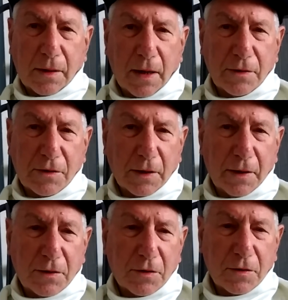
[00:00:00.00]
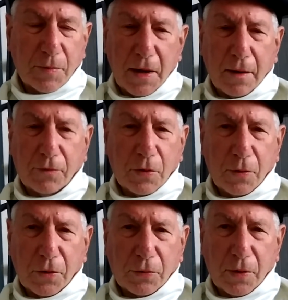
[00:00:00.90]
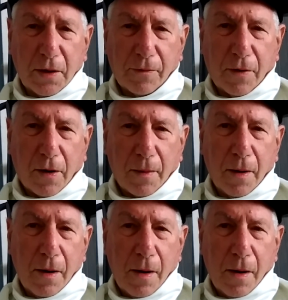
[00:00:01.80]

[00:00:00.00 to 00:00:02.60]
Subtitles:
constellations may have 2 or 3 of our